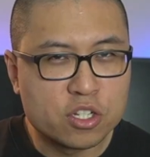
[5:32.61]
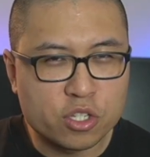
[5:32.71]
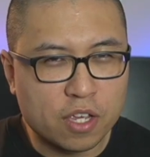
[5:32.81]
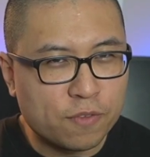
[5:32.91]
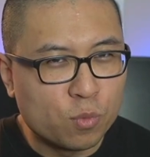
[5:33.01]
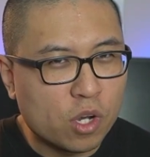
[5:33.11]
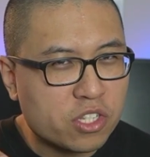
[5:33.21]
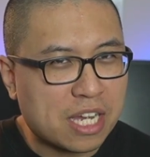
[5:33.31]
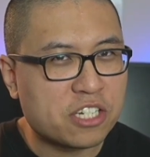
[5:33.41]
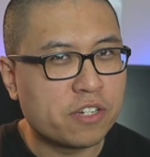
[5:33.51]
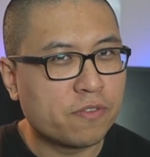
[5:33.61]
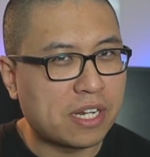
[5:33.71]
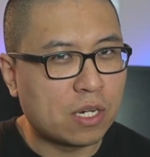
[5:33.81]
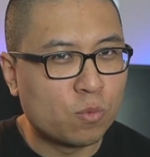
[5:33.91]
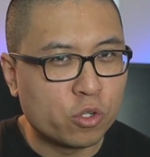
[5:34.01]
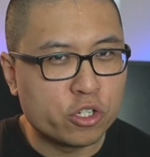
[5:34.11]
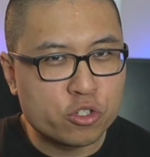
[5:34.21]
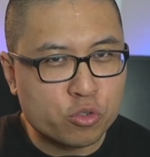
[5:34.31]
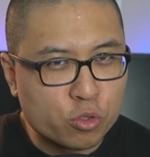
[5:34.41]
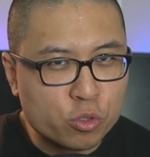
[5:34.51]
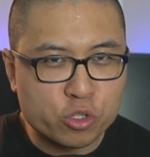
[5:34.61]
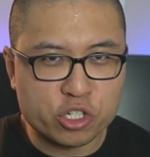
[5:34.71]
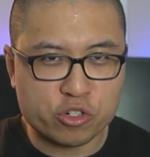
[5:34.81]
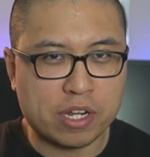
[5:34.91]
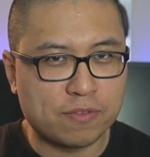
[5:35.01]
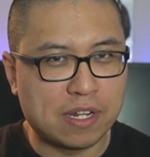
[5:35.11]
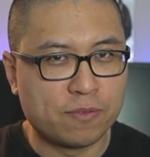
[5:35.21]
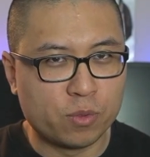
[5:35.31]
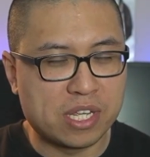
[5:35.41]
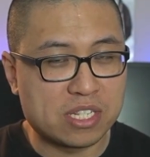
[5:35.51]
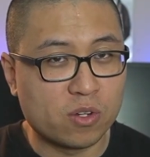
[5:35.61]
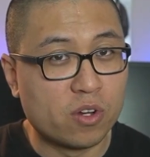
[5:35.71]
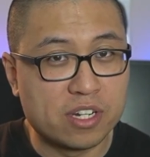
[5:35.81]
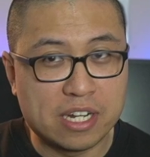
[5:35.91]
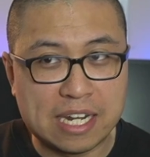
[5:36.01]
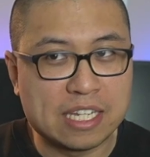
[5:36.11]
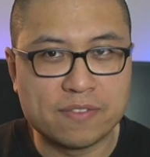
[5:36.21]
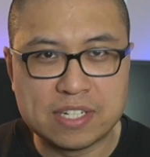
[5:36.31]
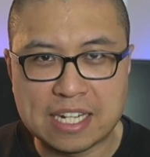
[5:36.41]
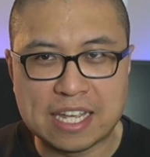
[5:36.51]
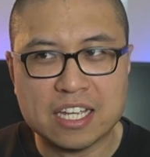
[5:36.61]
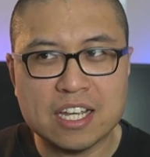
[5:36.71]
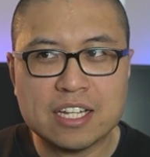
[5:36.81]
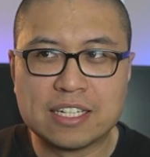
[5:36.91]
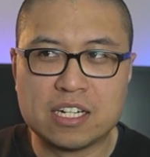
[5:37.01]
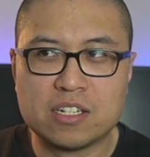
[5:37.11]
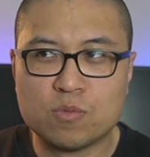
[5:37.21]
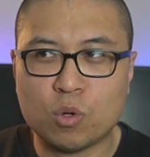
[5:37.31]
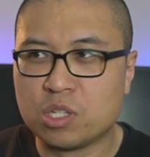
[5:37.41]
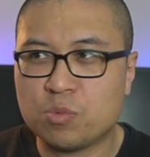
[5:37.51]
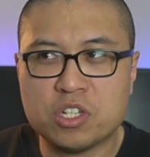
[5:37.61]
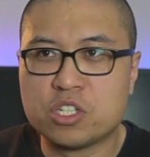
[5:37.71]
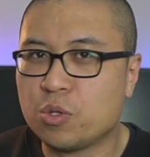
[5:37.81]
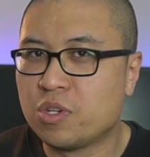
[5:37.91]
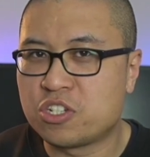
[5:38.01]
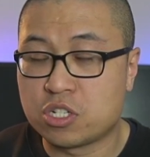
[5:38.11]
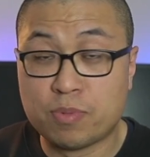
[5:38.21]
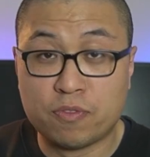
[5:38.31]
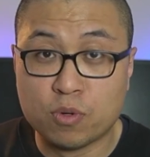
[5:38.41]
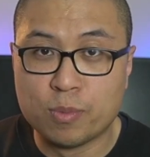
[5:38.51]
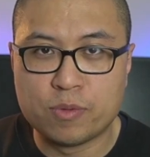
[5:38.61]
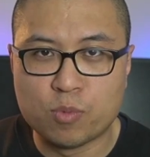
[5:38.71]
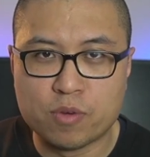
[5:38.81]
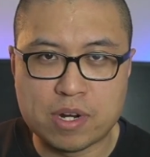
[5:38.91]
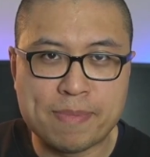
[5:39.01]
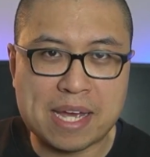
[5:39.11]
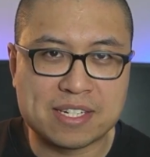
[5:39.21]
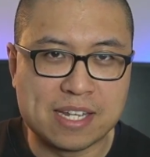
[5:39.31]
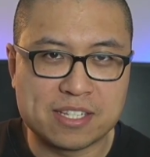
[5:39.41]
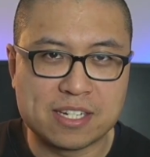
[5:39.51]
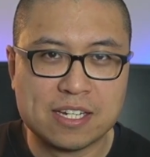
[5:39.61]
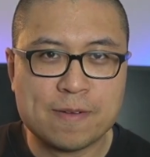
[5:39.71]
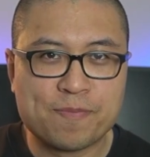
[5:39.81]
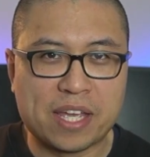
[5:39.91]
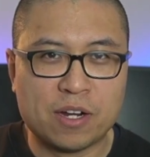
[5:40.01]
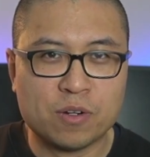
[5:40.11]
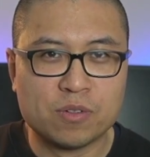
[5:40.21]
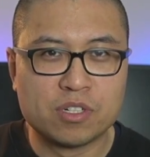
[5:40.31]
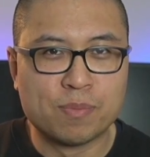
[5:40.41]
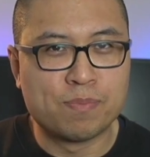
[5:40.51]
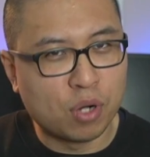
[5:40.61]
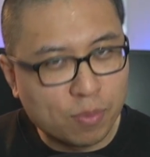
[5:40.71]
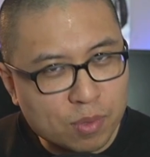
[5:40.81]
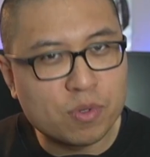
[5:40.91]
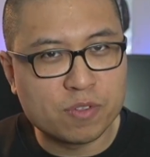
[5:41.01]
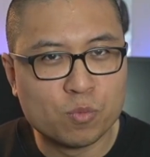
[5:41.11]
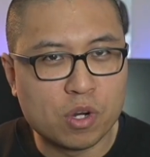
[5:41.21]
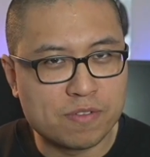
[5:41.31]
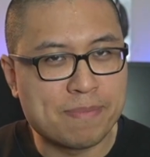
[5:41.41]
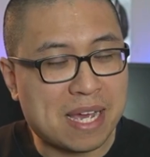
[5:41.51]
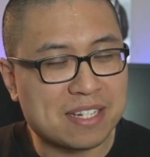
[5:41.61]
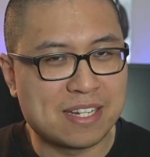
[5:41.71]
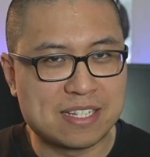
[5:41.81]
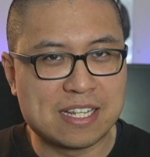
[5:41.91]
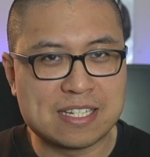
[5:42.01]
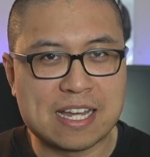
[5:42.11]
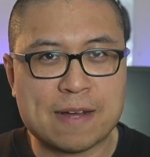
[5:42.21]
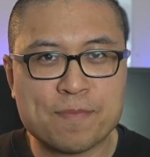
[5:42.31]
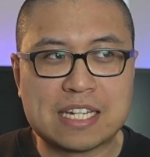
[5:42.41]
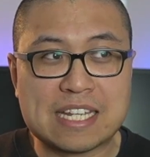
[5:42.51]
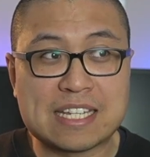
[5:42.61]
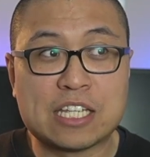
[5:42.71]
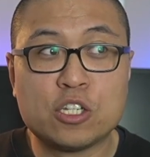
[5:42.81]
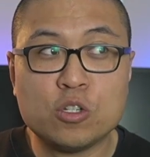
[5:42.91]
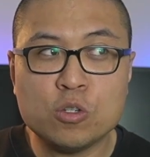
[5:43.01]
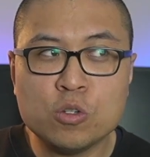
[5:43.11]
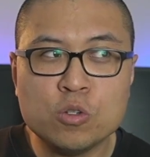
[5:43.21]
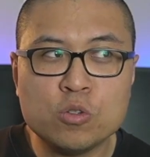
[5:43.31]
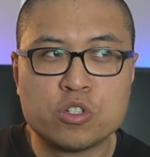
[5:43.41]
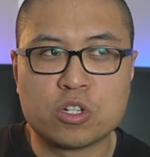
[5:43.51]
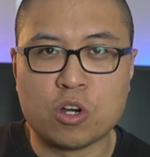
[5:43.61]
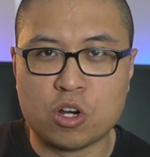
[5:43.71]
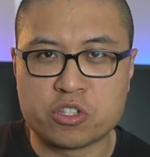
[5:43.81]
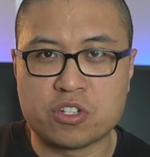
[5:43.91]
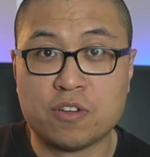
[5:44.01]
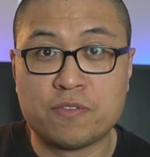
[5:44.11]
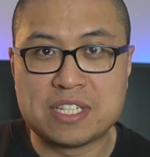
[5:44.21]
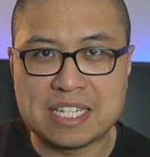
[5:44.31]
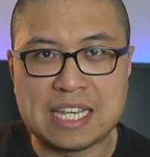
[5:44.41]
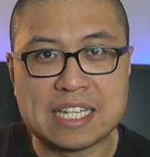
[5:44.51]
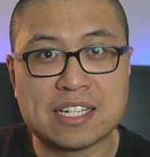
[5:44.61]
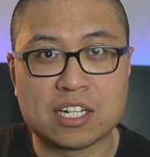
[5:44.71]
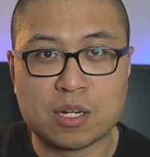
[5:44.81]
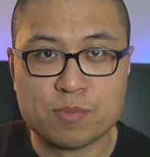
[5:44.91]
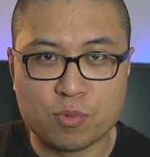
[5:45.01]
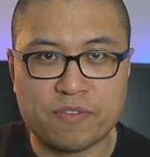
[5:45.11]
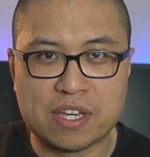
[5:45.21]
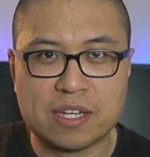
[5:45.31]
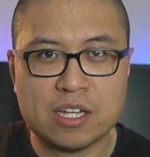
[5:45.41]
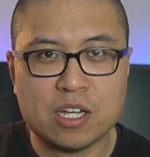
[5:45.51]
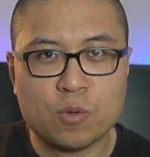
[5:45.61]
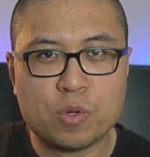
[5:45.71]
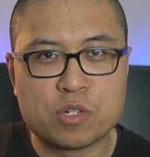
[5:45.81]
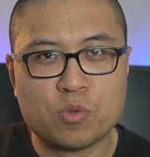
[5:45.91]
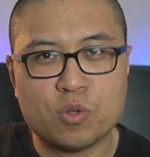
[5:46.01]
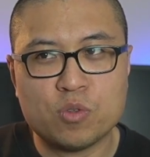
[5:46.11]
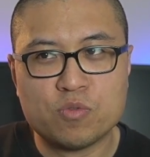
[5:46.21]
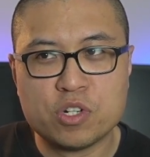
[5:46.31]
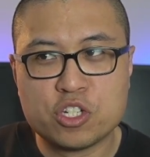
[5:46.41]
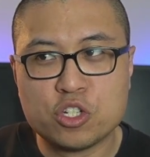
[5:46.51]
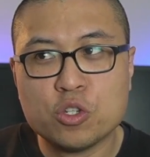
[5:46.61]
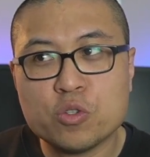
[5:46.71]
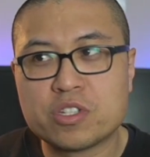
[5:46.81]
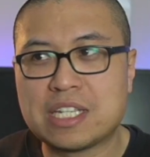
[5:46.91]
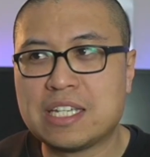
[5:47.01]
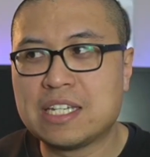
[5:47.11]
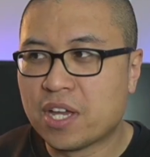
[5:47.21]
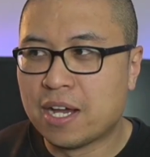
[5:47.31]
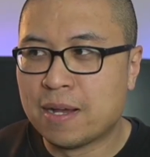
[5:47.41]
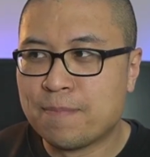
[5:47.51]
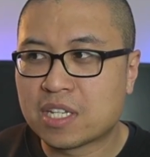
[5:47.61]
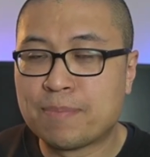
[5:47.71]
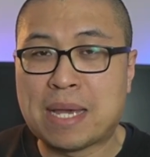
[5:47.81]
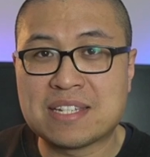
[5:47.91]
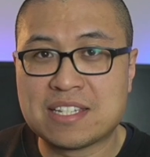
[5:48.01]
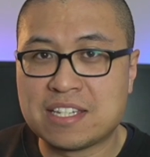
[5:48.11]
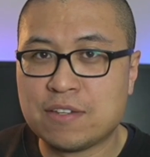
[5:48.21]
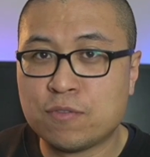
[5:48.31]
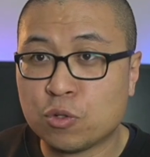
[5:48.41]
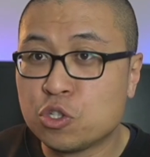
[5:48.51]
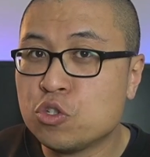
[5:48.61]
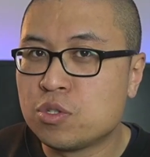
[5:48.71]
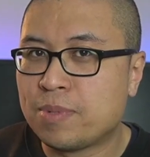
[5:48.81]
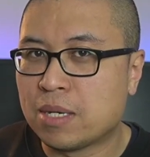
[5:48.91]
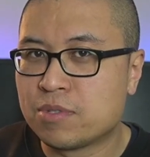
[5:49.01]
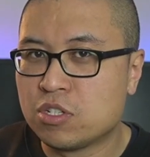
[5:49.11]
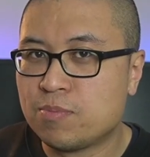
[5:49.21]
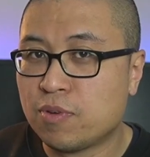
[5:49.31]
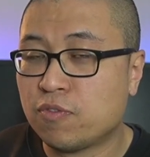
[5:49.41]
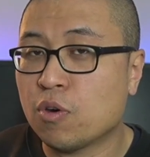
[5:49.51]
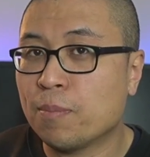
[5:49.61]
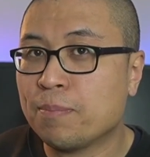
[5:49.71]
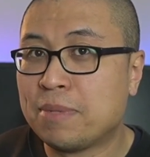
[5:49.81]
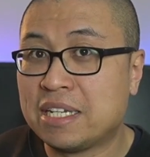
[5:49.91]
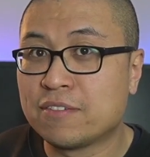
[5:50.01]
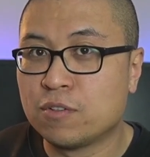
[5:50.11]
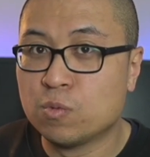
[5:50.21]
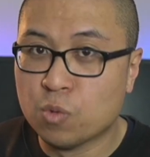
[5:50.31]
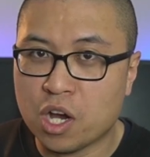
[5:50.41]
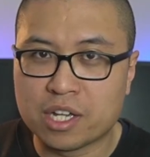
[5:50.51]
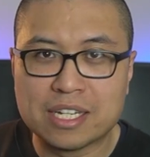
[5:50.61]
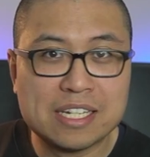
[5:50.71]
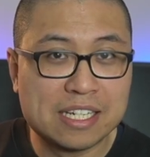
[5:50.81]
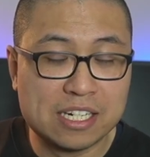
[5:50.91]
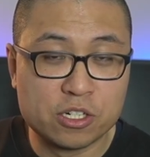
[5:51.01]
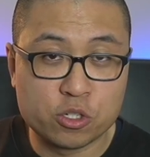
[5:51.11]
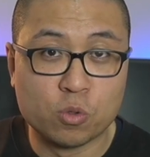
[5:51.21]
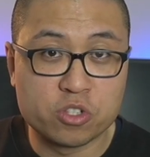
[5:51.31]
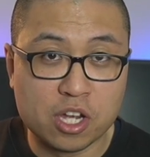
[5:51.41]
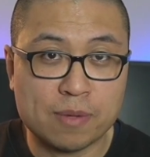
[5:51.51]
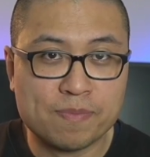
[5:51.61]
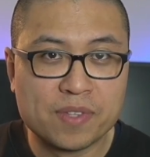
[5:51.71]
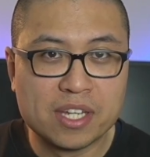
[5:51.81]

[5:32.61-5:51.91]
So if you were to actually find out what your true strength level is on any given day, then what you would do is just perform a one rep max test. Now, the problem with the one rep max test is that there's a huge cost of fatigue that comes with it, which will reduce the um, capacity for you to be able to perform meaningful work in the short term.